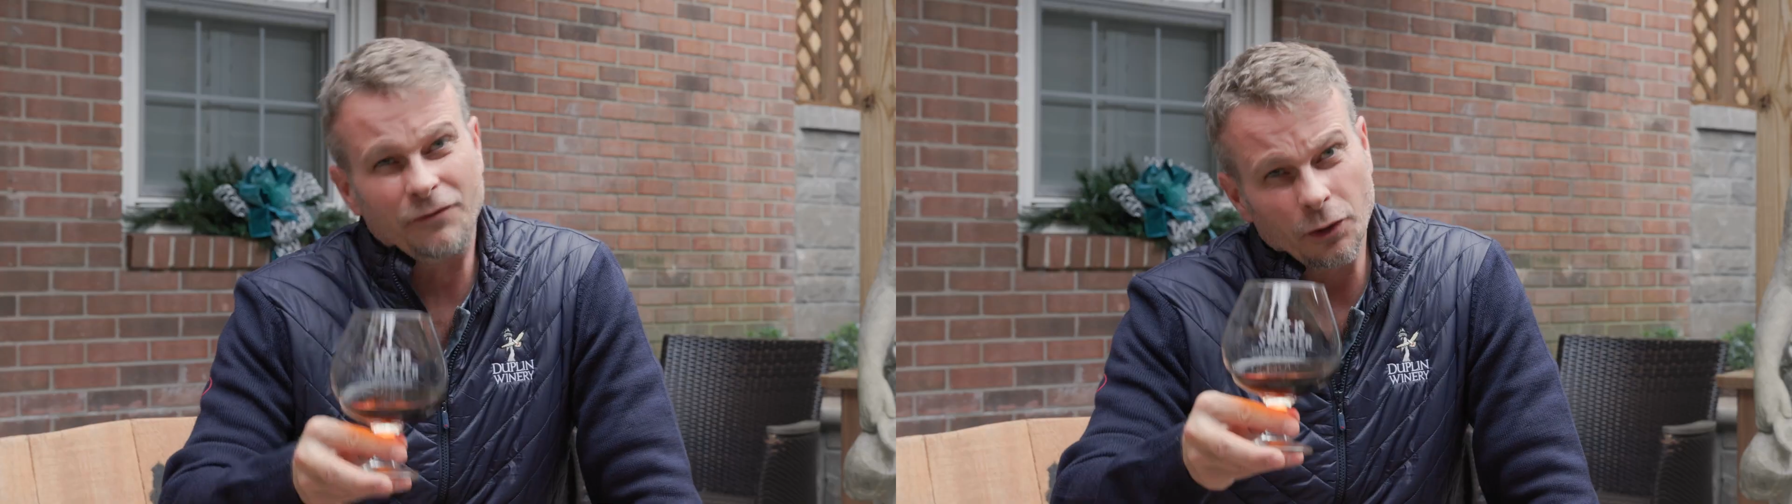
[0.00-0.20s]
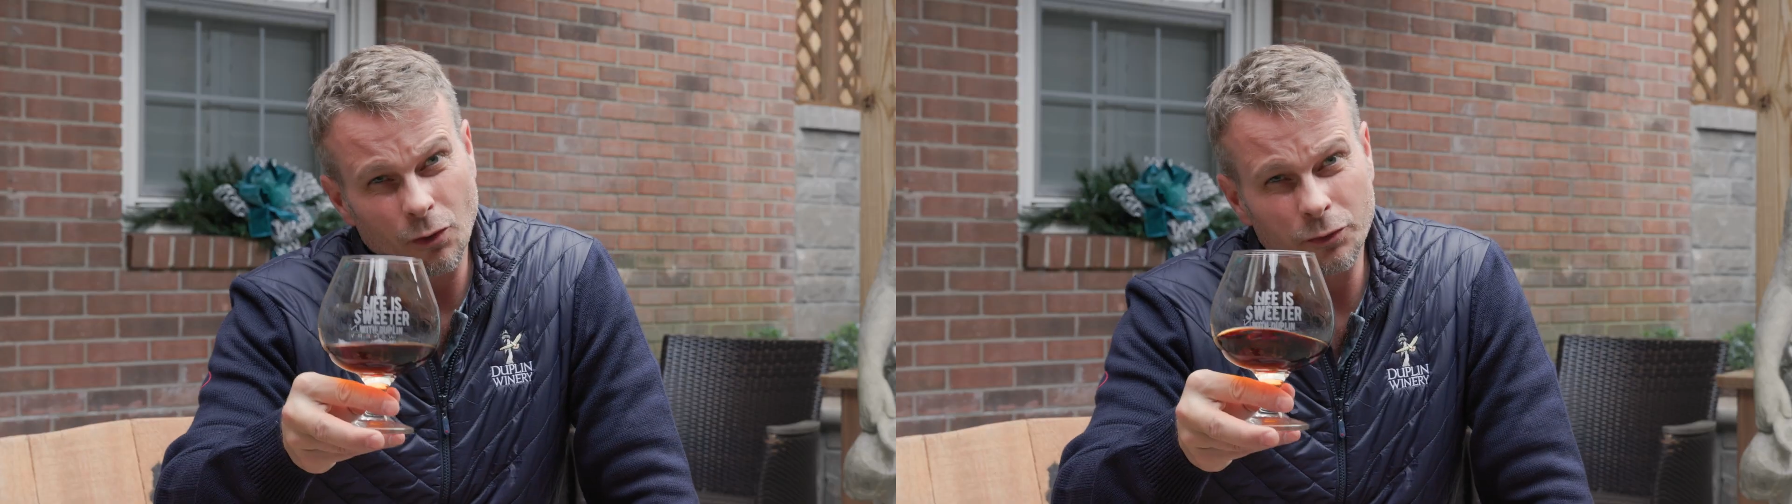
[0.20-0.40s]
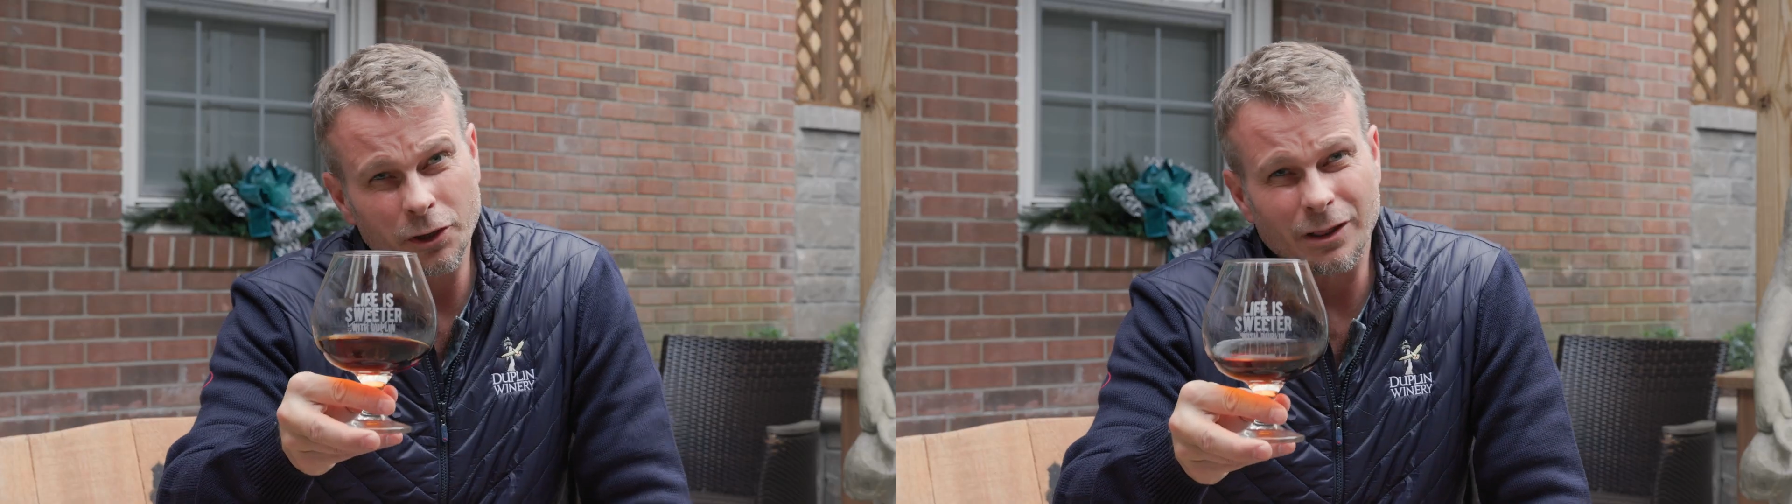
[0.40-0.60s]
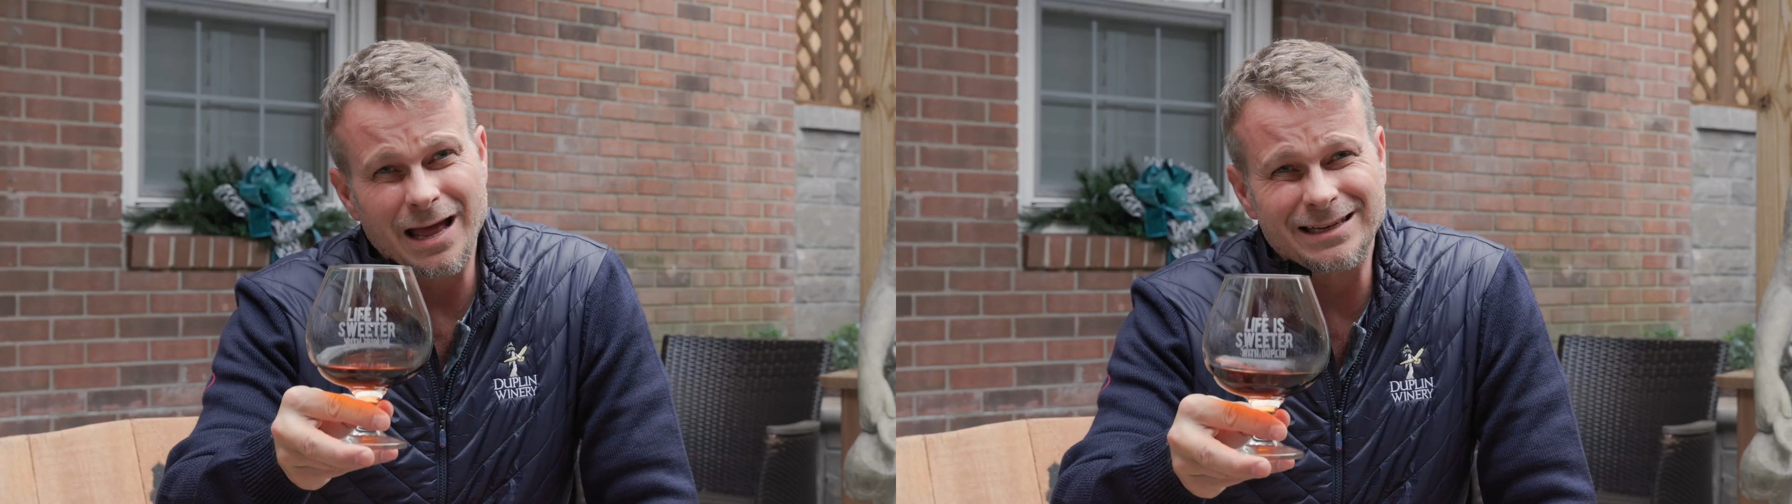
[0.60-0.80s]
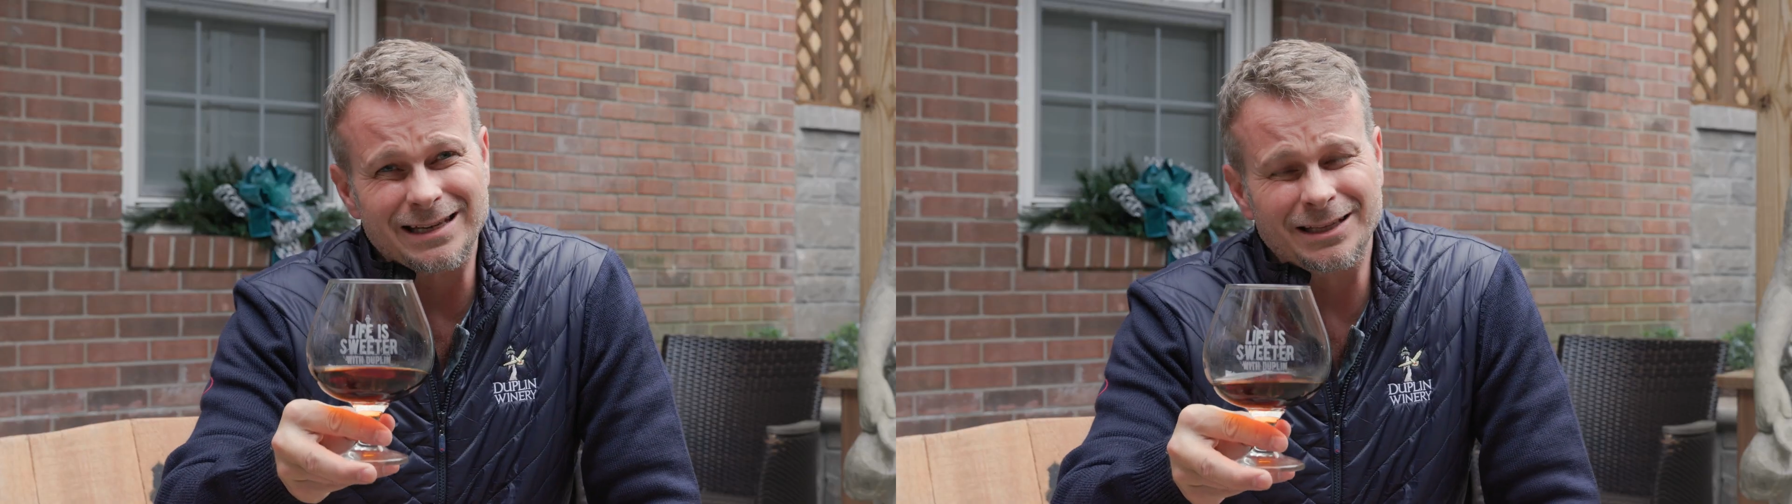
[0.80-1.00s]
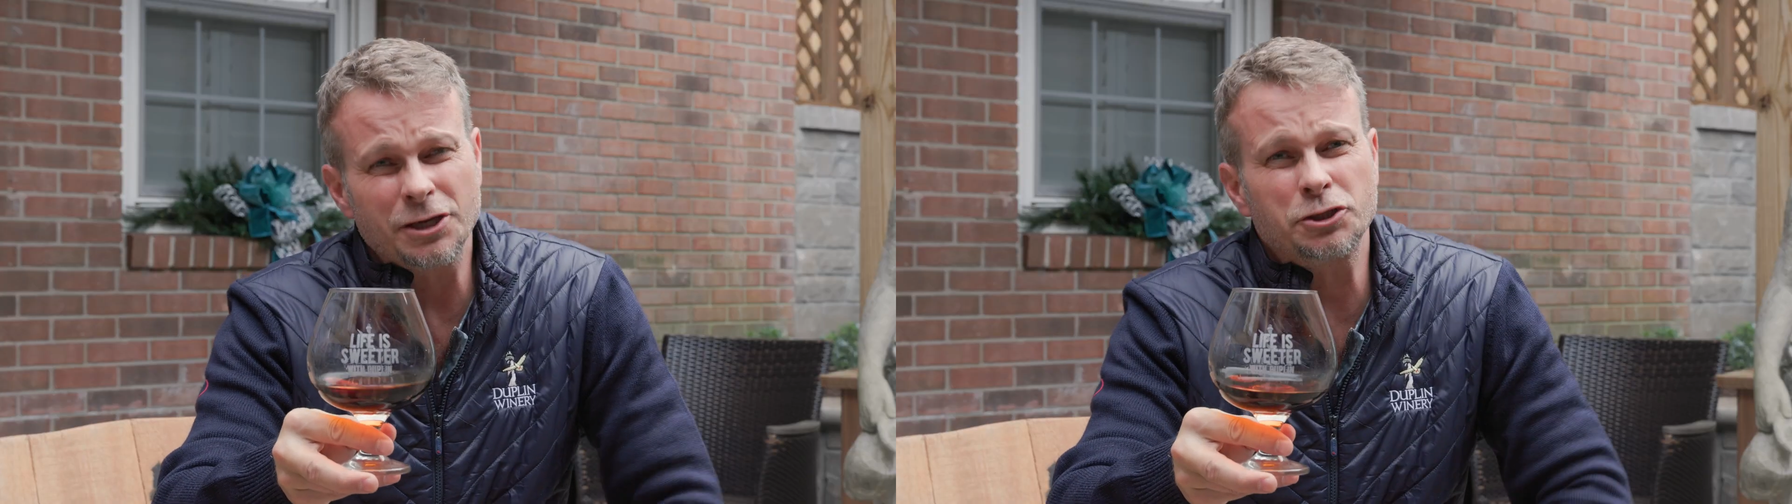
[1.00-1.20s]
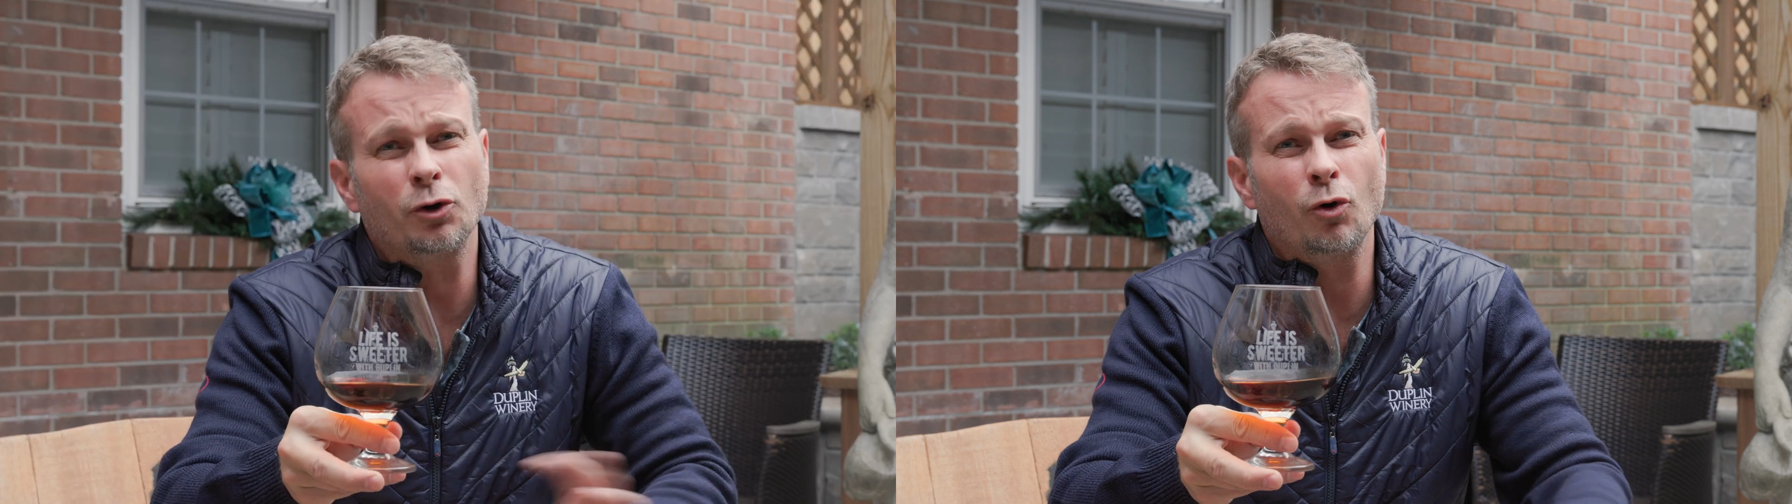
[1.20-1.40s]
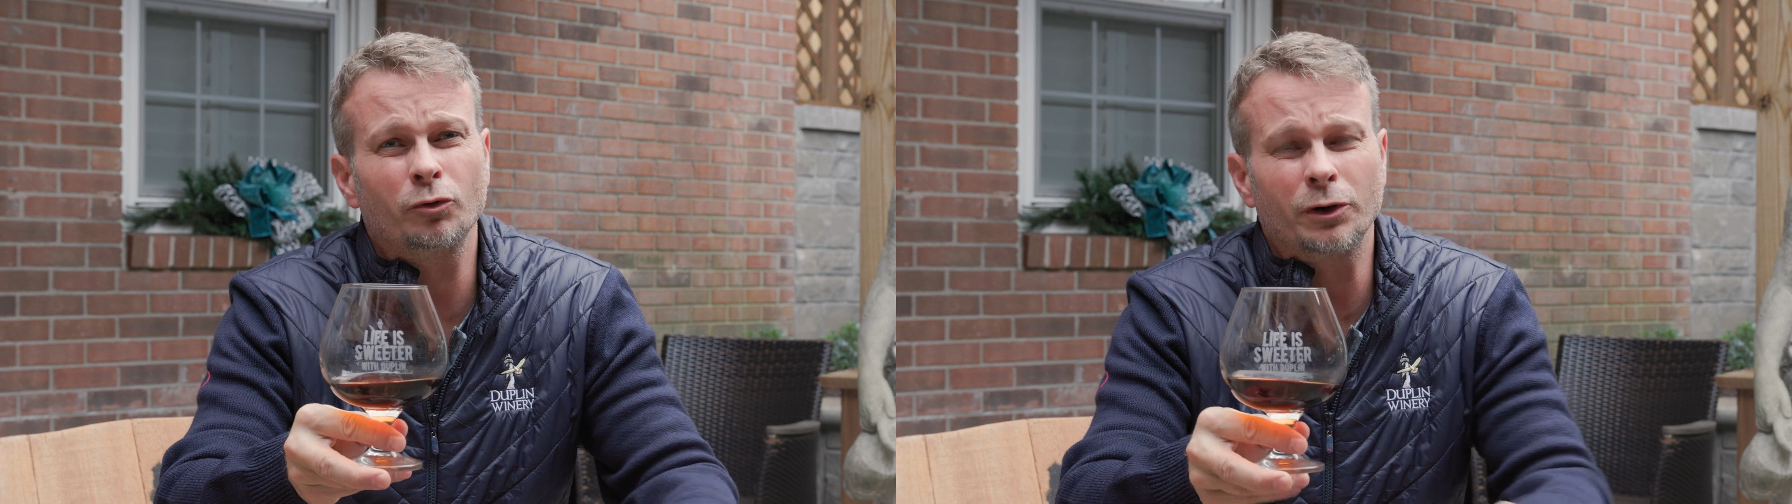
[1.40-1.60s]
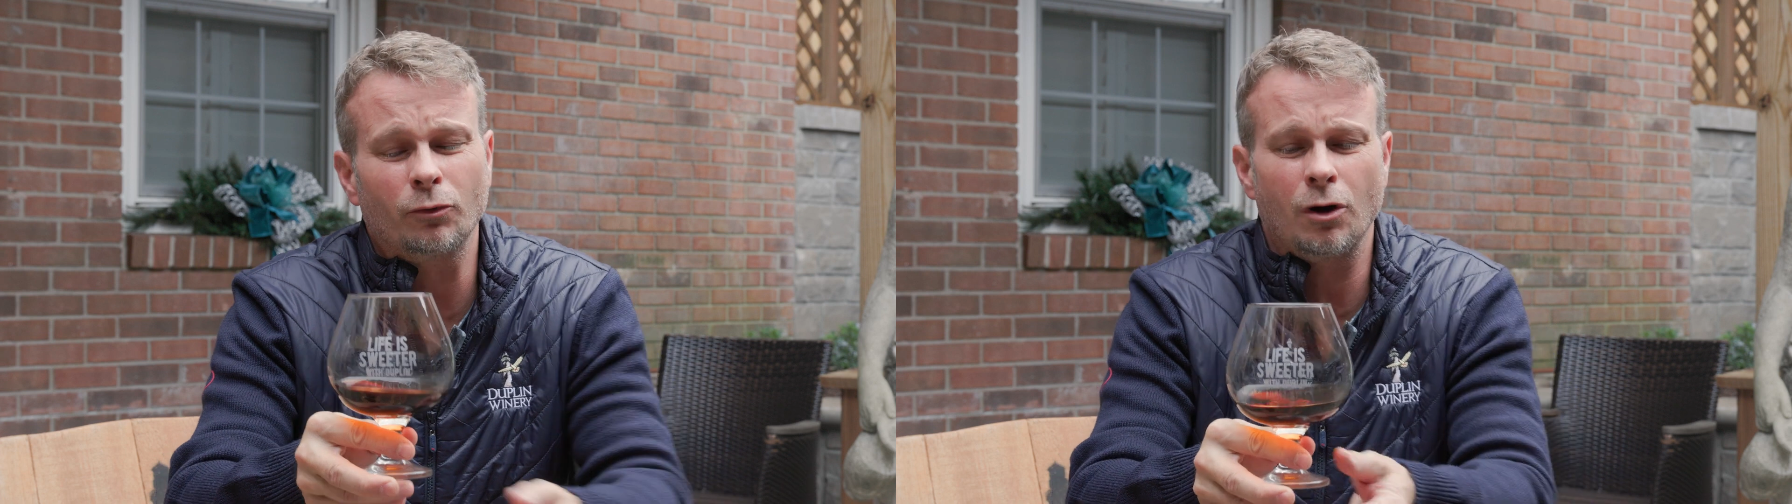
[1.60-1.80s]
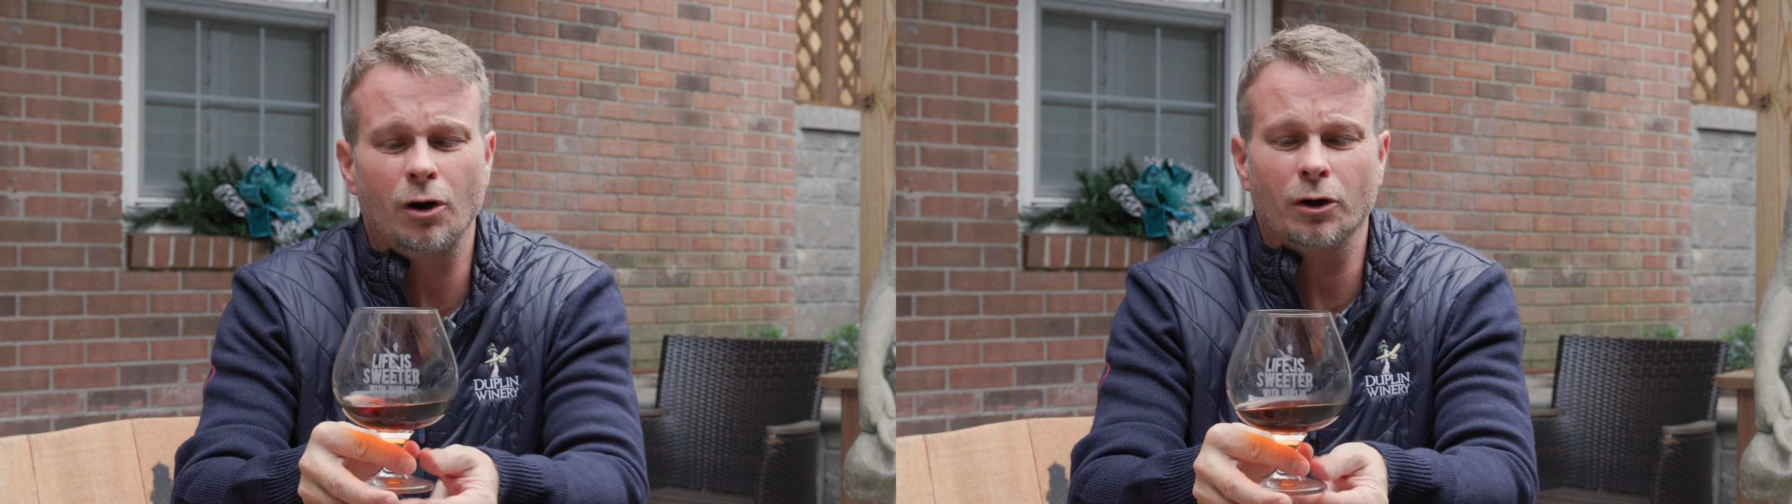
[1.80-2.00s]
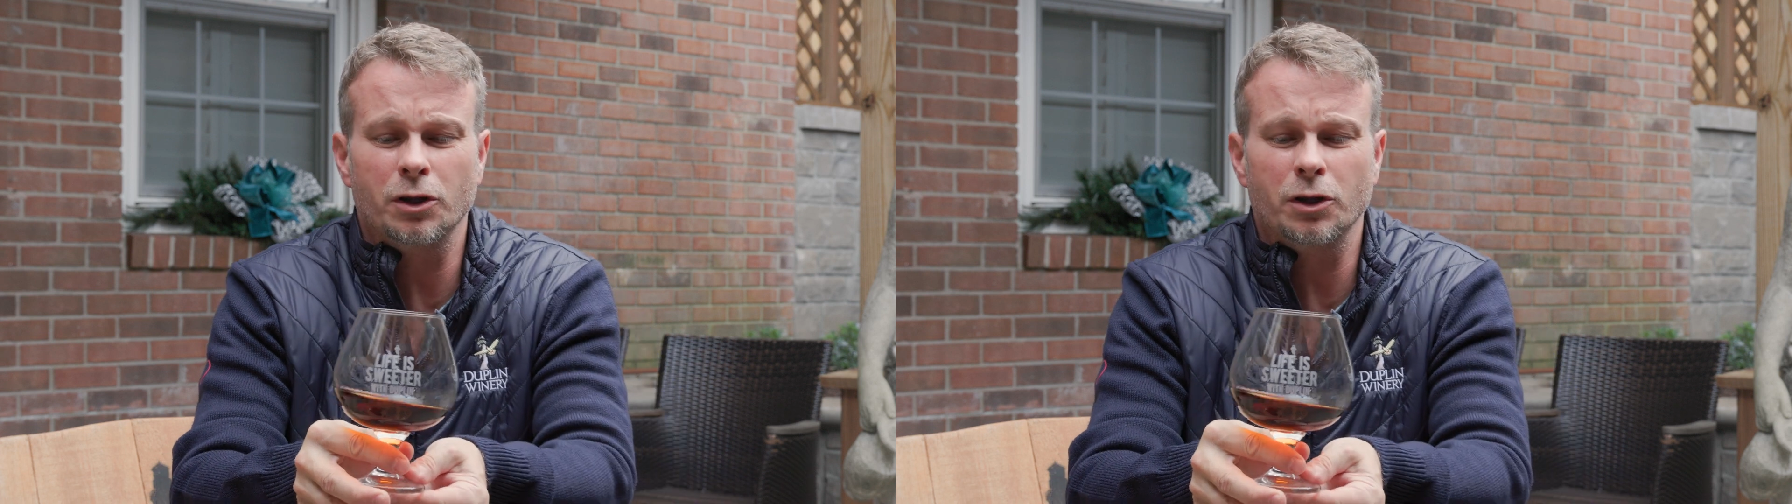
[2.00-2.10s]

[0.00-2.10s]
If you're holding your glass like this, you're holding it wrong.